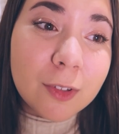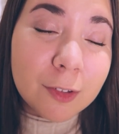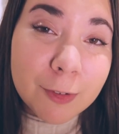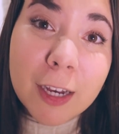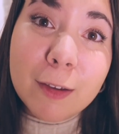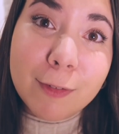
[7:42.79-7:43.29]

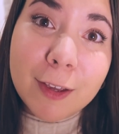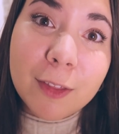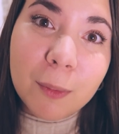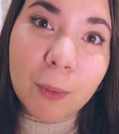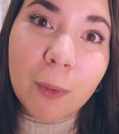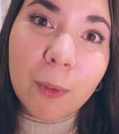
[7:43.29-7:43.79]
surviving
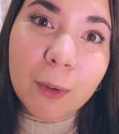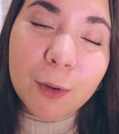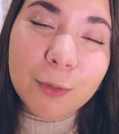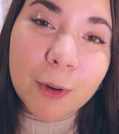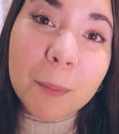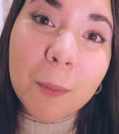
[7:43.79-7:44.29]
the
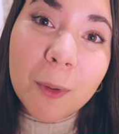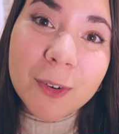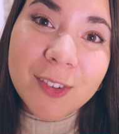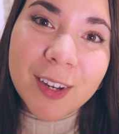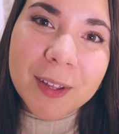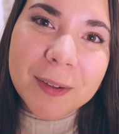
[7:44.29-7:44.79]
walk from
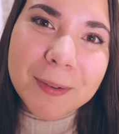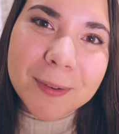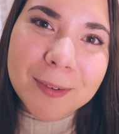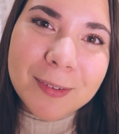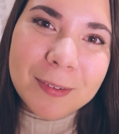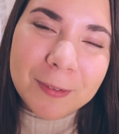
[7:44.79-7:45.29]
Waterloo
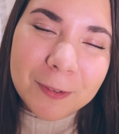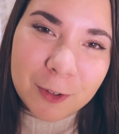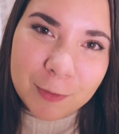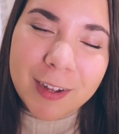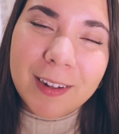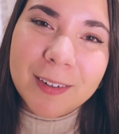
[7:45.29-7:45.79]
to
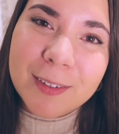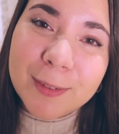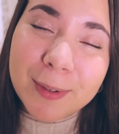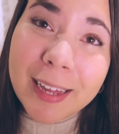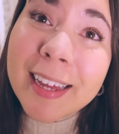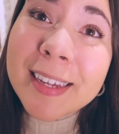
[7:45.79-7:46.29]
Trafalgar
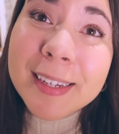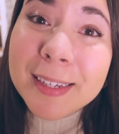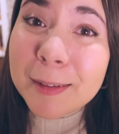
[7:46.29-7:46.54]
Square,